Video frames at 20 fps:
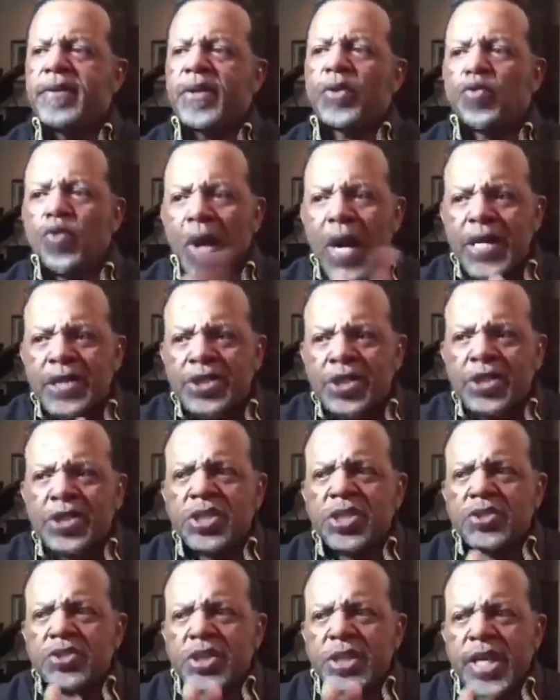The
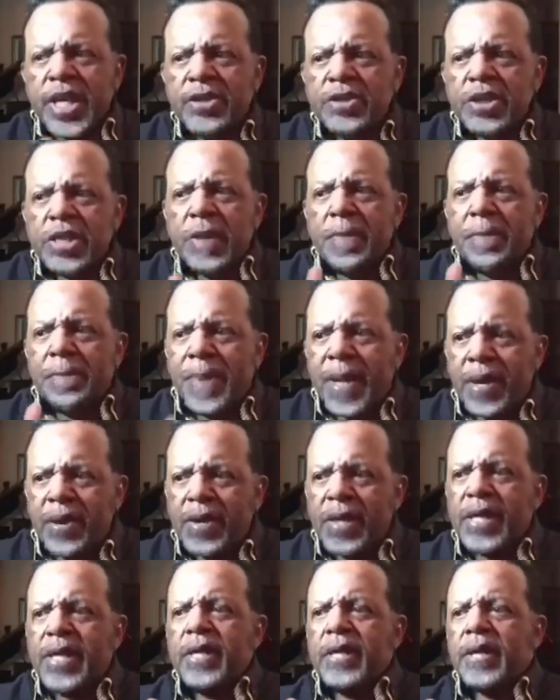righteous shall scarcely,
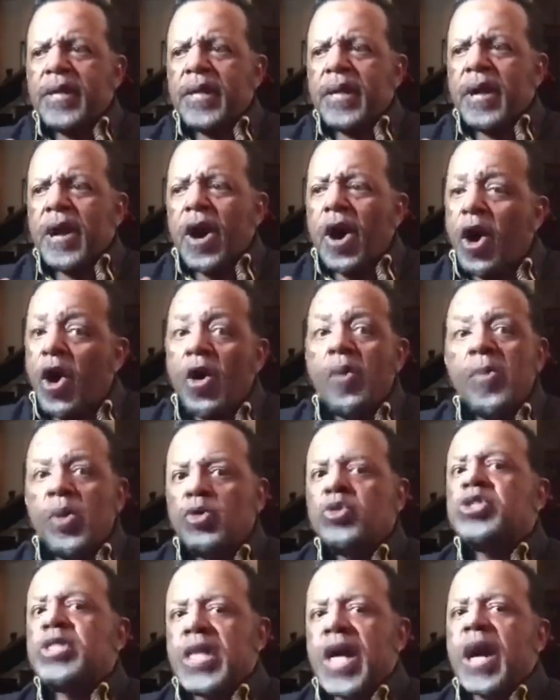barely,
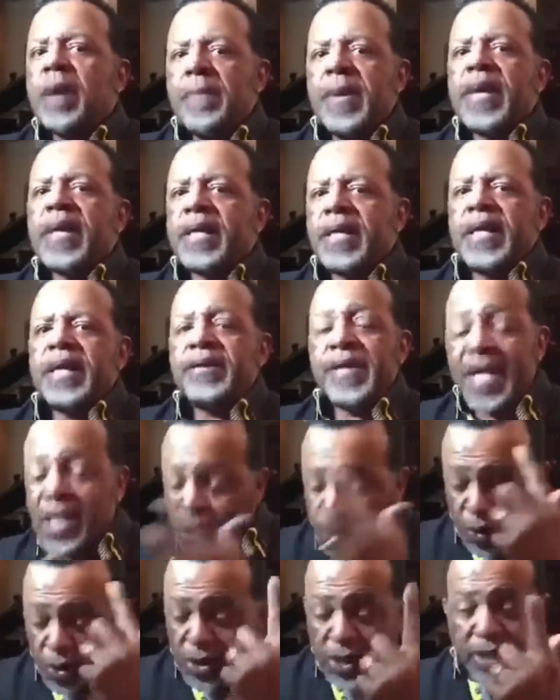almost not make it in.
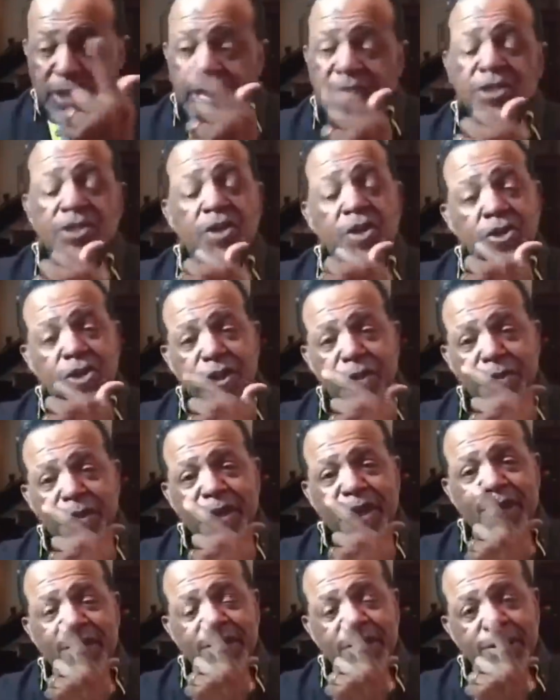That's what that's in our
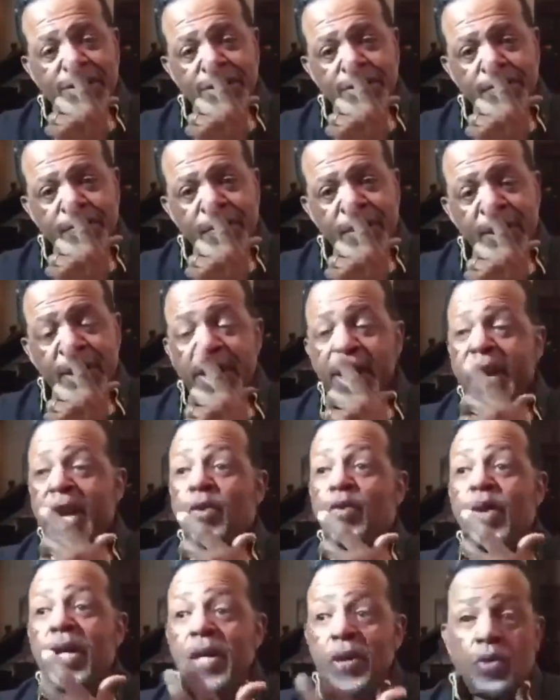subconscious.
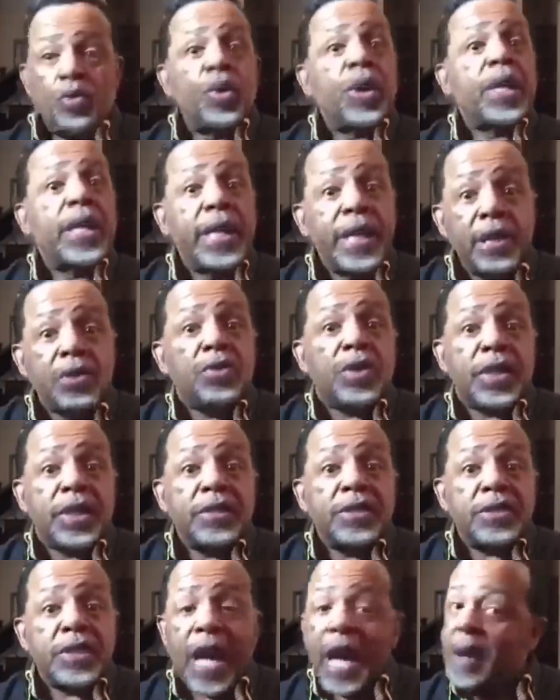And we, we're
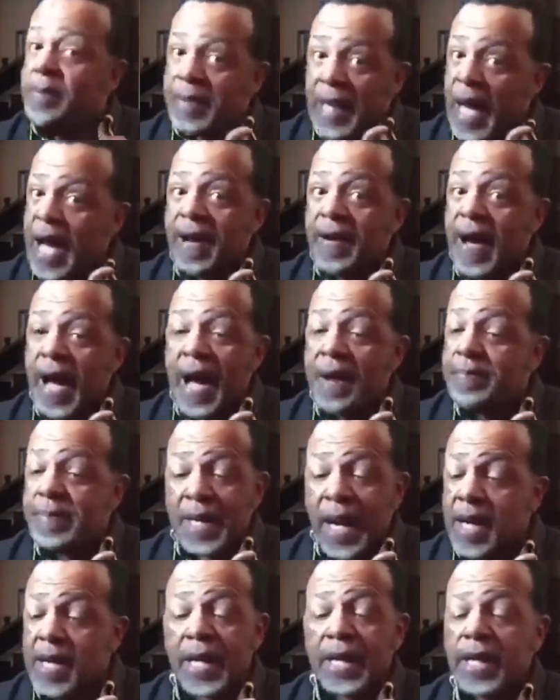literalists. I'm not, I,
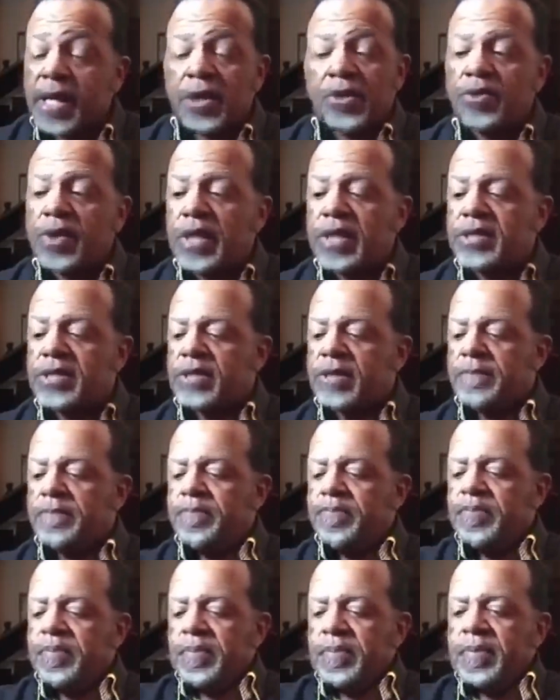I'm not a literalist.
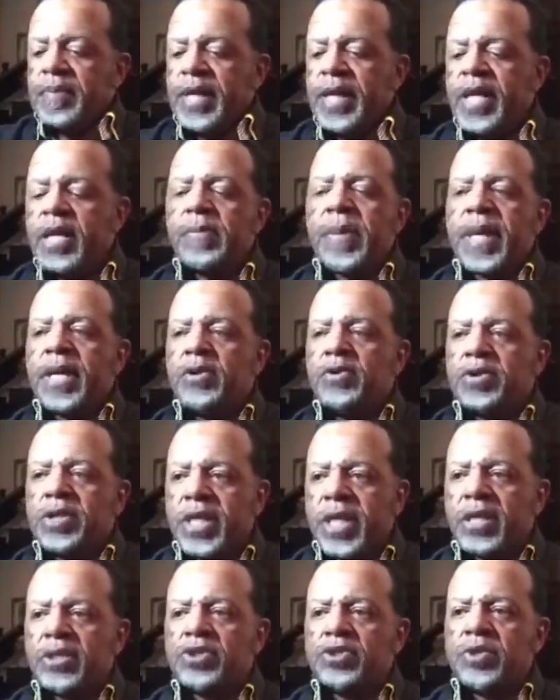Anybody who
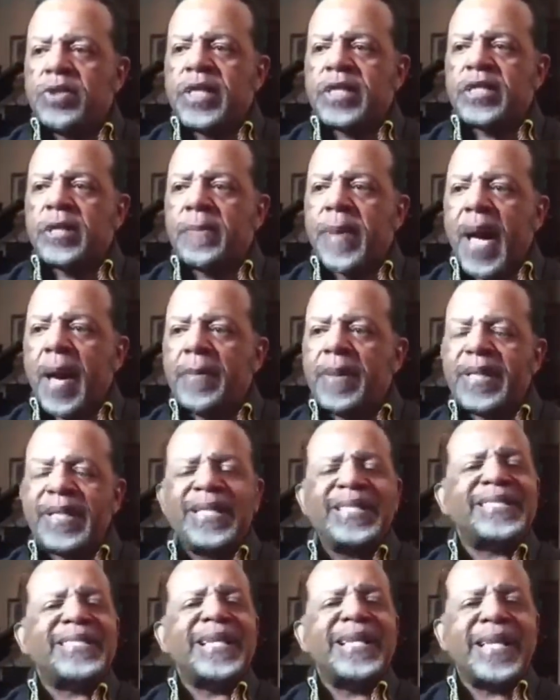tells you that the Bible
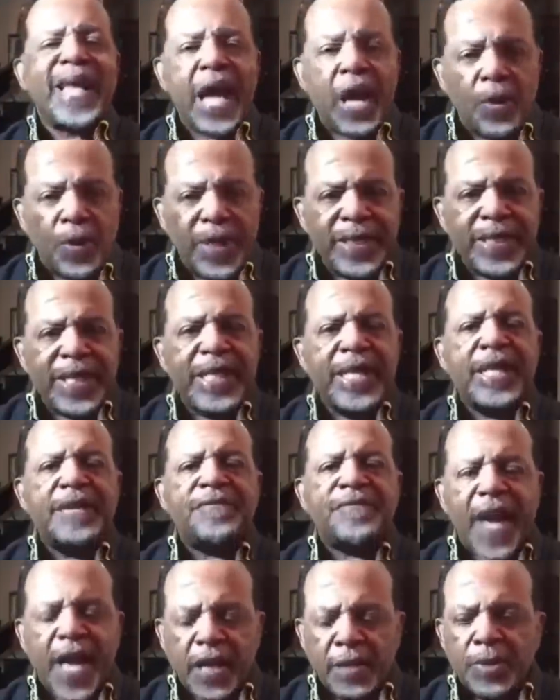is inerrant and
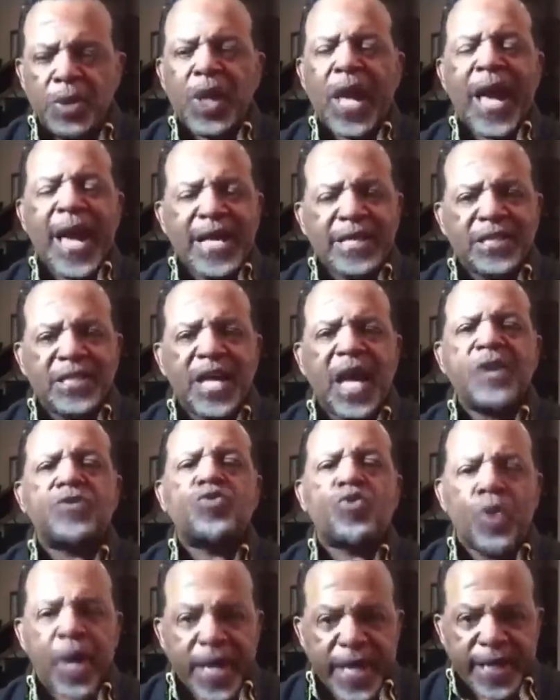infallible has
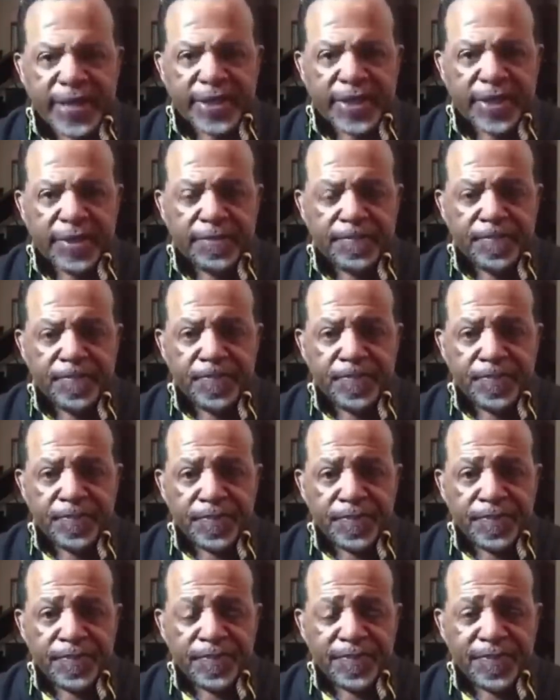not read it
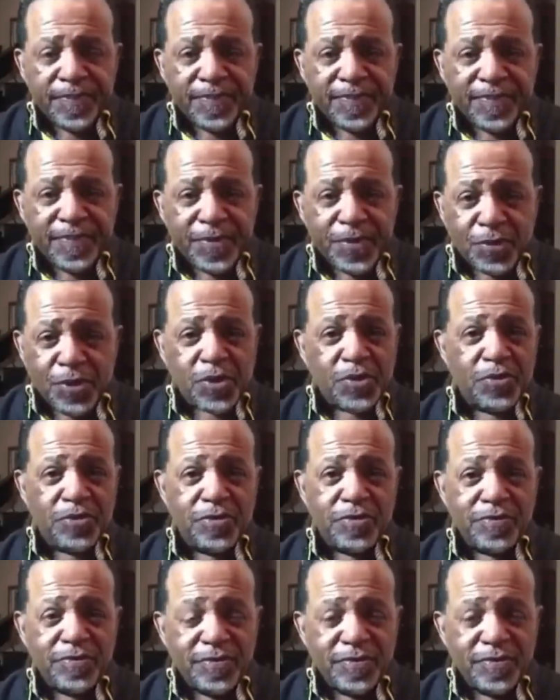through,